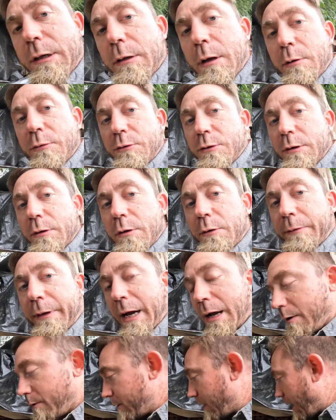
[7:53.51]
close to the
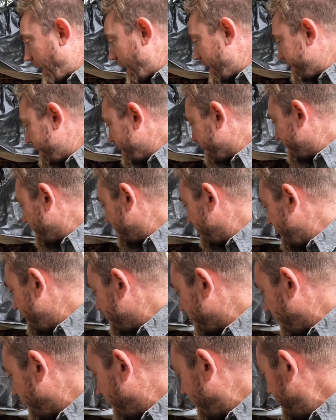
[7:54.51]
ground. I think that
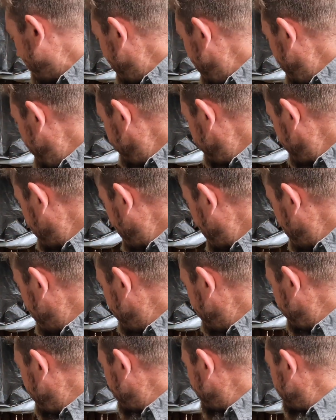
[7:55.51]
these are
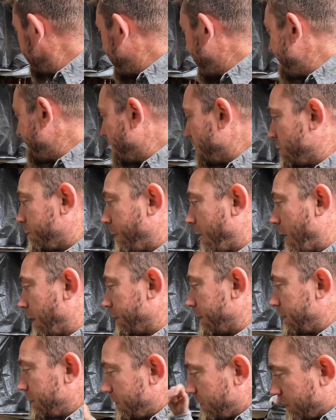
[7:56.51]
damaged
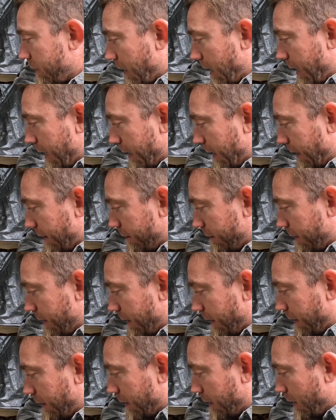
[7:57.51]
pallets, and I
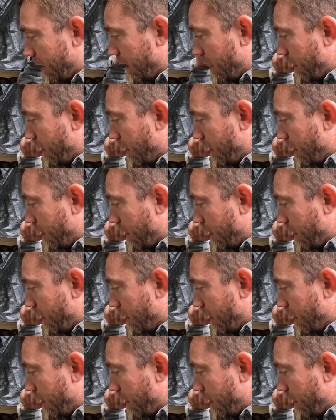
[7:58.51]
think